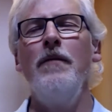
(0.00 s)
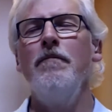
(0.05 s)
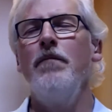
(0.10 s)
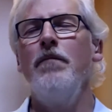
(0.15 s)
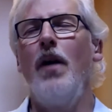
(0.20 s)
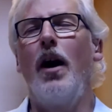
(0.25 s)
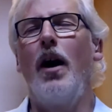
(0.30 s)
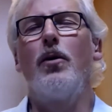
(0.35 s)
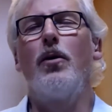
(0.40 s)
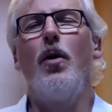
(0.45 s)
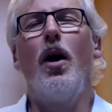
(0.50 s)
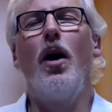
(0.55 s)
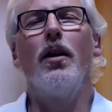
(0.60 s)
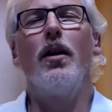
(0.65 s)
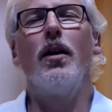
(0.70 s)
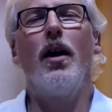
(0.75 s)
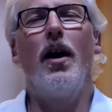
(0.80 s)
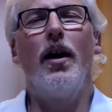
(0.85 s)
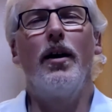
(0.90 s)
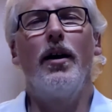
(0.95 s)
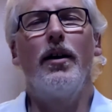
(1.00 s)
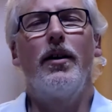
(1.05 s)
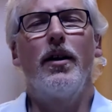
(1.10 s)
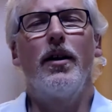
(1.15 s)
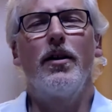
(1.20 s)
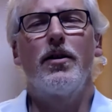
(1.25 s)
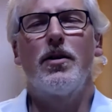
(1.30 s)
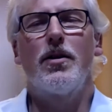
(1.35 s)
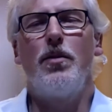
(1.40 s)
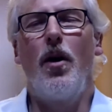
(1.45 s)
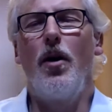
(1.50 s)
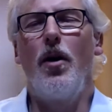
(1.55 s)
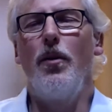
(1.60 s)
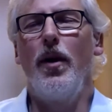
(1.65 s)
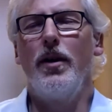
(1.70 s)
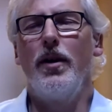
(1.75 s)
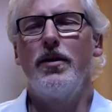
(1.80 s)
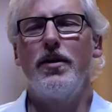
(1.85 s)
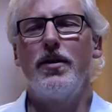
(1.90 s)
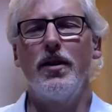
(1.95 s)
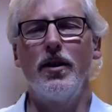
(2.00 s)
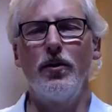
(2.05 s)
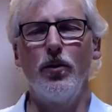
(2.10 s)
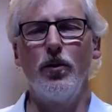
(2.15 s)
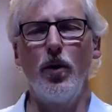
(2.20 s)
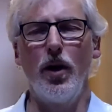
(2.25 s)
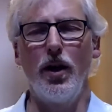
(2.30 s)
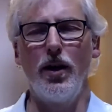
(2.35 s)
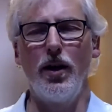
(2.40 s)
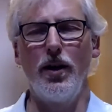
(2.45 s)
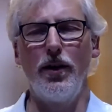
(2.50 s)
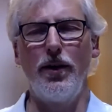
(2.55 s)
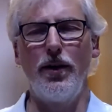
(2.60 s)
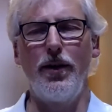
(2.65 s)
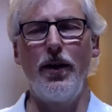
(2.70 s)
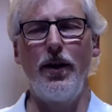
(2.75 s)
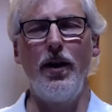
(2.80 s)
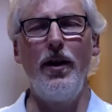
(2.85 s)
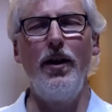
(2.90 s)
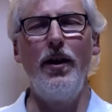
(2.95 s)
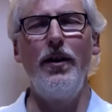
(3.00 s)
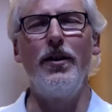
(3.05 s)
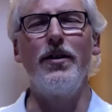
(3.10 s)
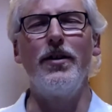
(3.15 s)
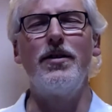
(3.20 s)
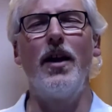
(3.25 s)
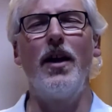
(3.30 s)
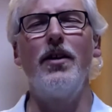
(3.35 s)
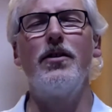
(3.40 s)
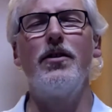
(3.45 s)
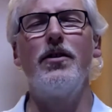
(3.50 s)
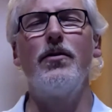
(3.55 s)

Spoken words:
I quite like experimenting with the sense of